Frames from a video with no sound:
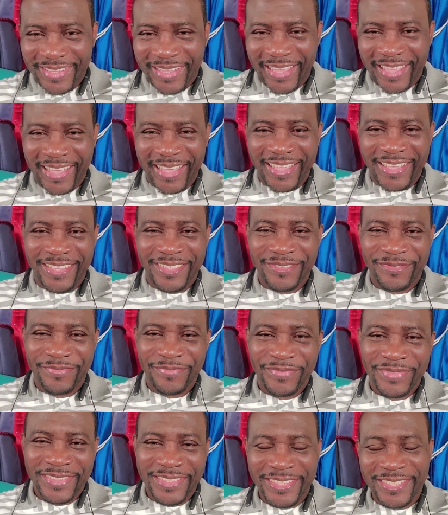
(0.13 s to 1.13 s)
Hey,
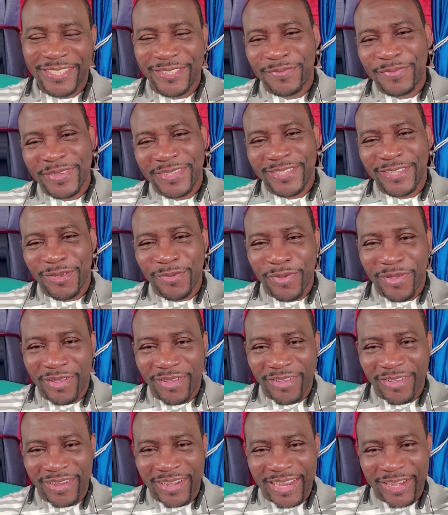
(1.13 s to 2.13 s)
this is Bishop
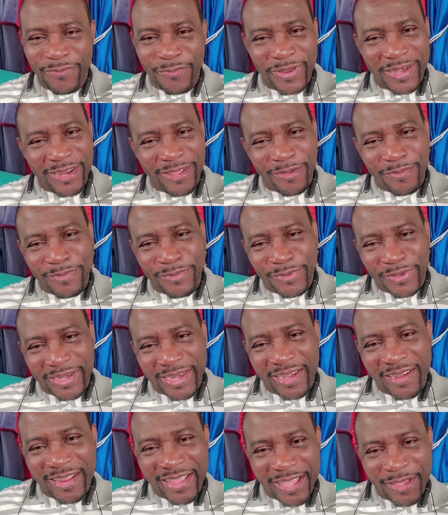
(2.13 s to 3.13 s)
Hall, and welcome to
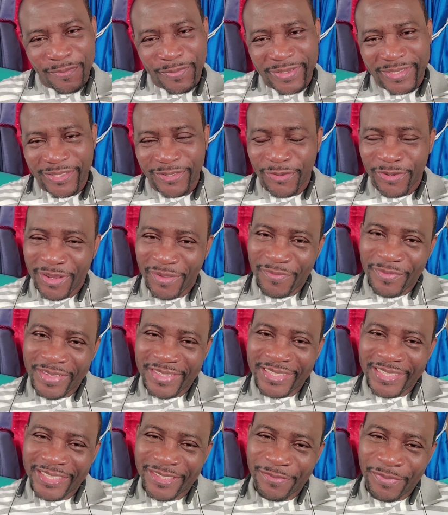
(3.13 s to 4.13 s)
another episode of
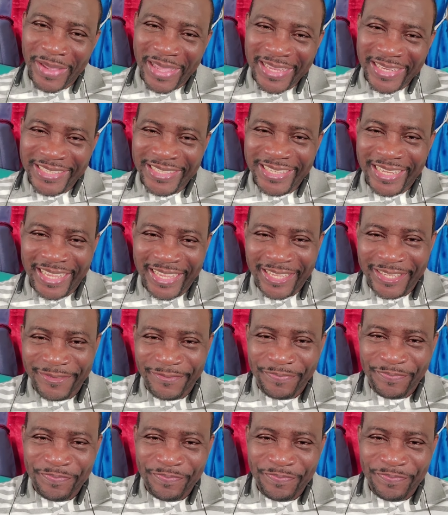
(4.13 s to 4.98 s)
This Is My Day.